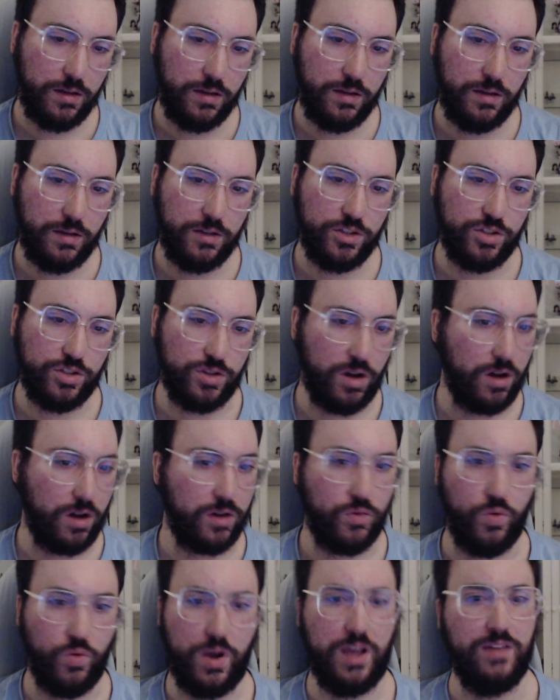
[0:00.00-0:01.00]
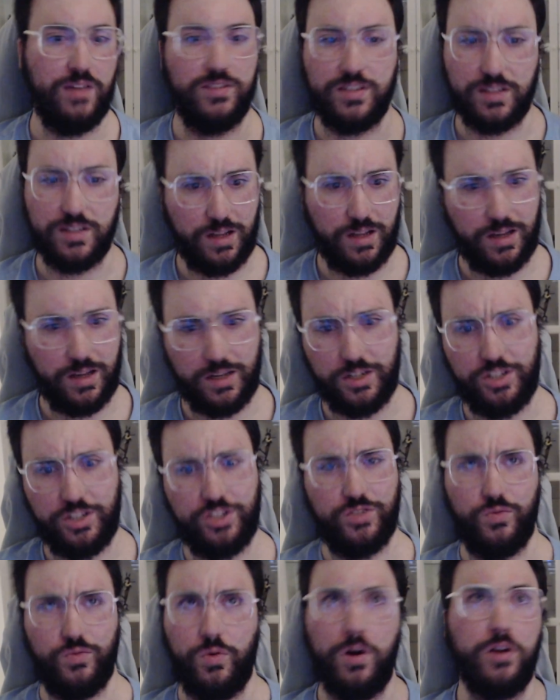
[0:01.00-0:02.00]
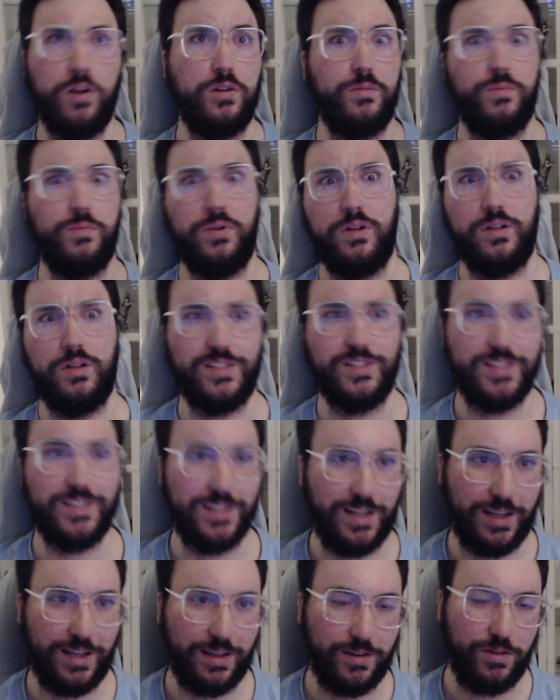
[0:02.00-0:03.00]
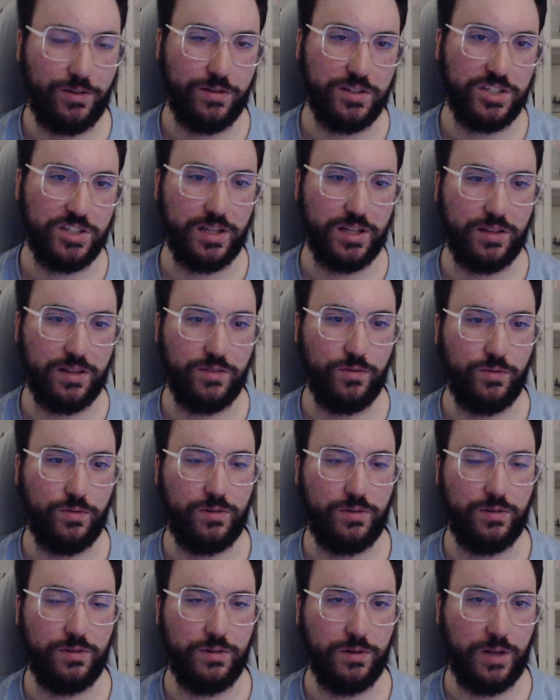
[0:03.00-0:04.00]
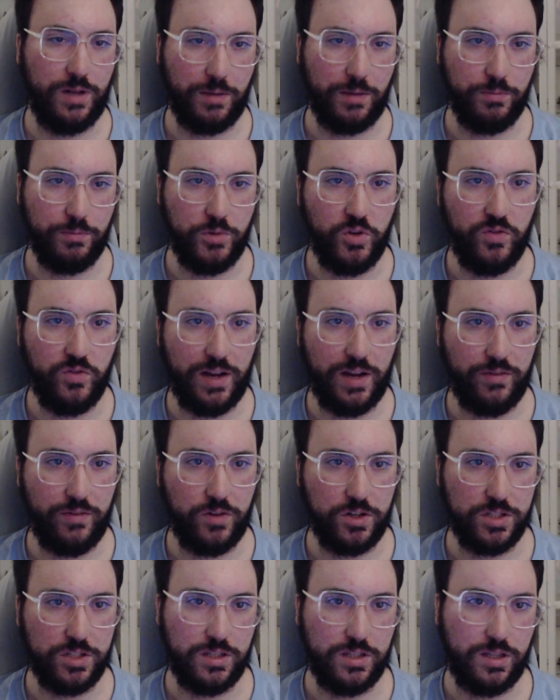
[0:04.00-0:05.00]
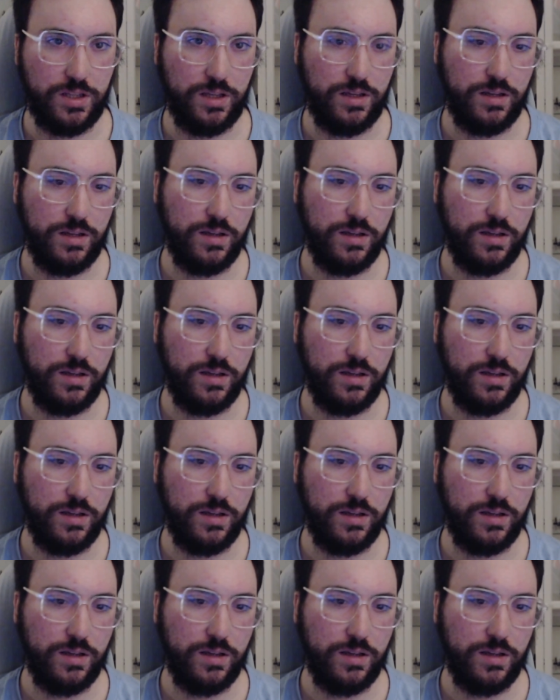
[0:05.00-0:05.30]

shockwave, sludge, water pulse. Like holy shit, like move diversity.